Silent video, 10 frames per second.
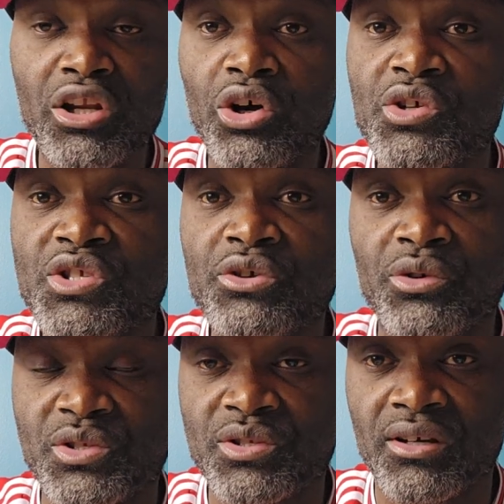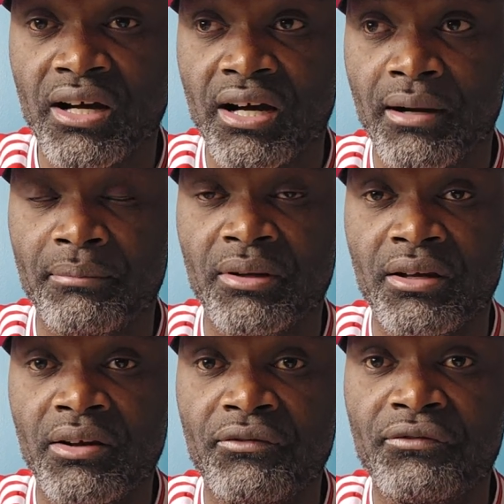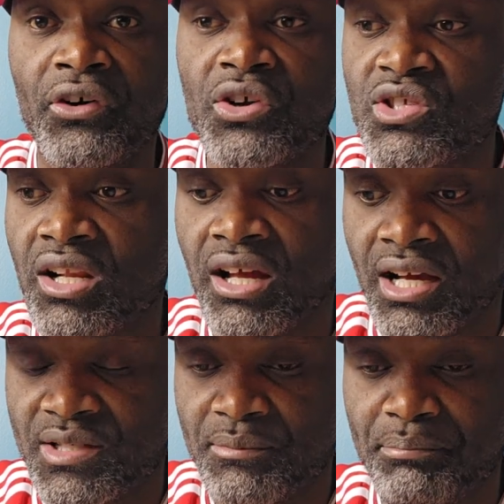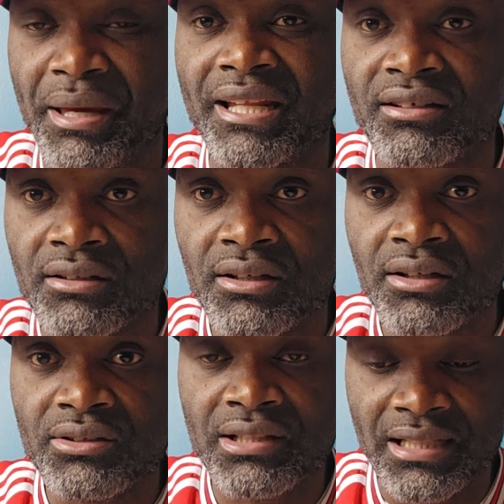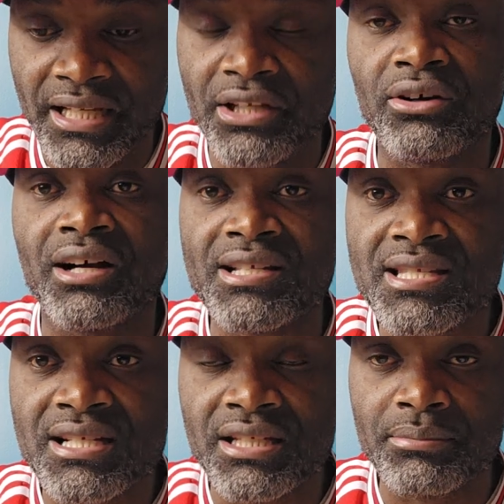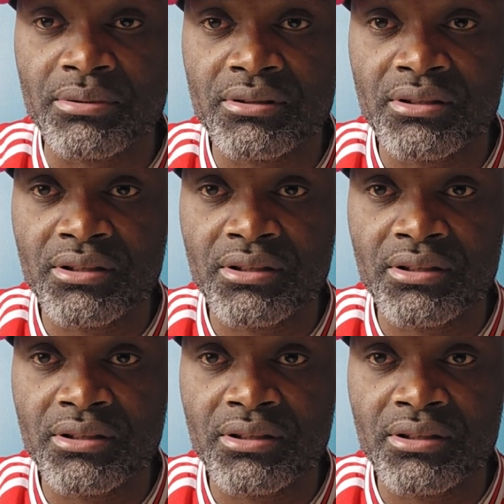luxurious first class bed to lay down and sleep.